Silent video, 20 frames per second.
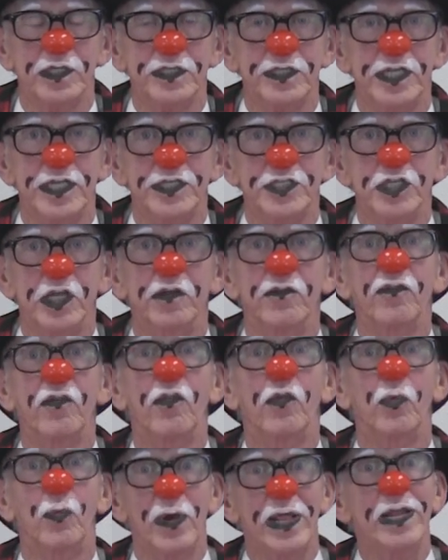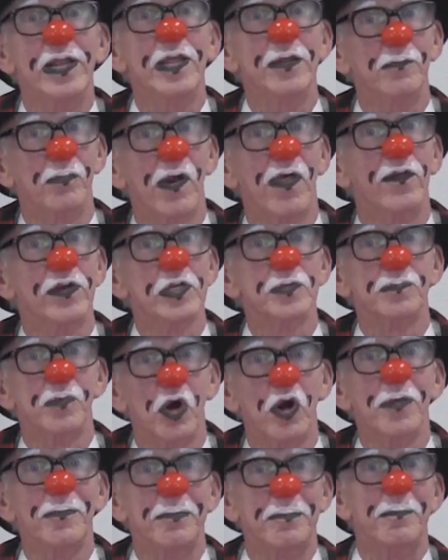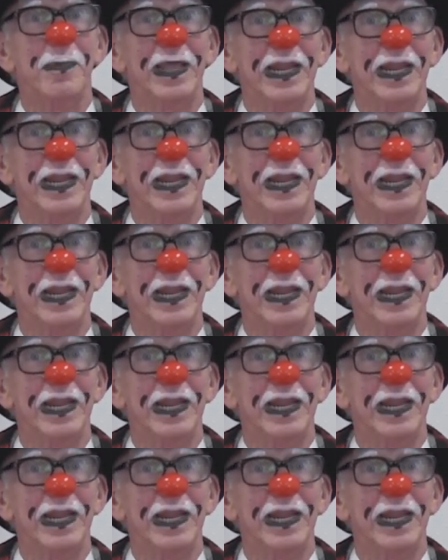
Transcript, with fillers: teaching for the Ringling Brothers Barnum and